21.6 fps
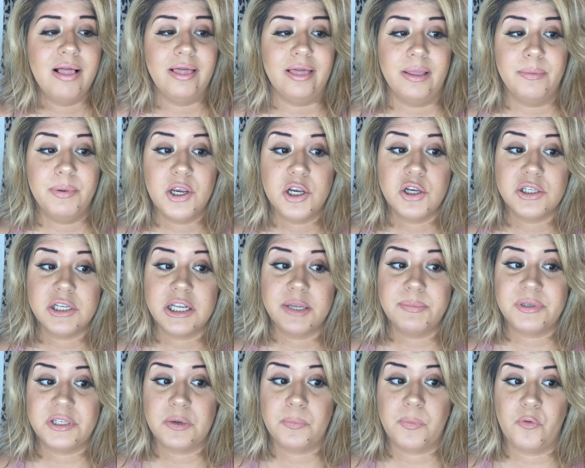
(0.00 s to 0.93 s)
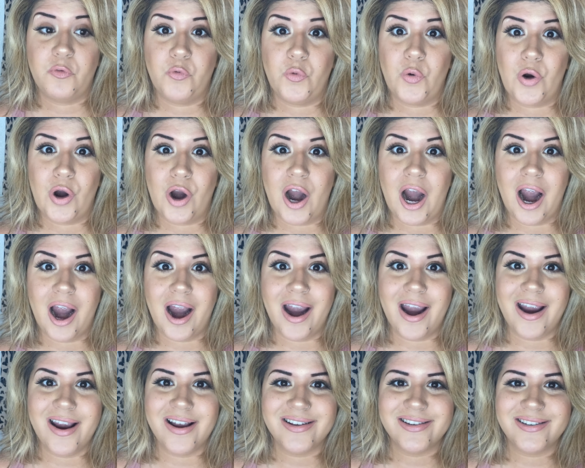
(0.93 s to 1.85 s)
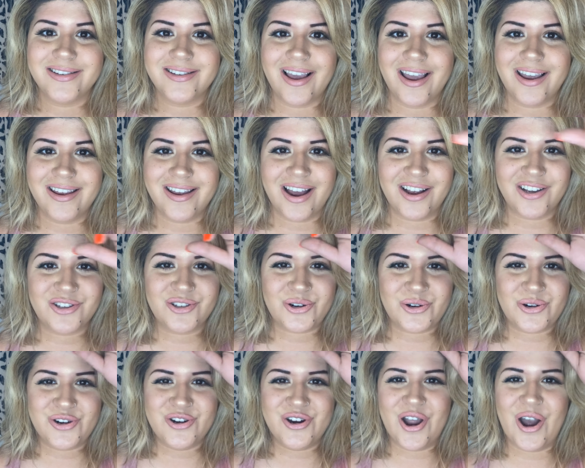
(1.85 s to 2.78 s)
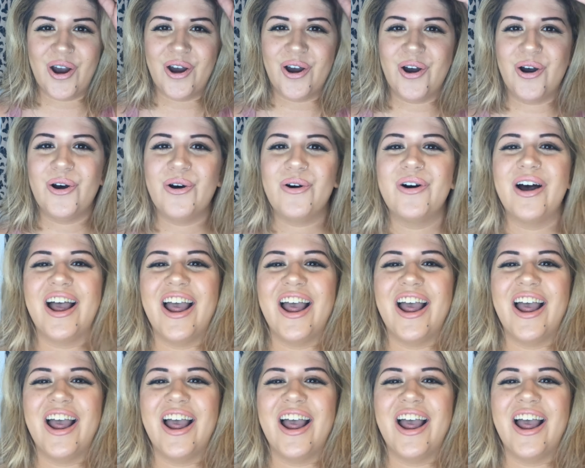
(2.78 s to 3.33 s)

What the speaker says: let me use the lipstick before I say yes or no,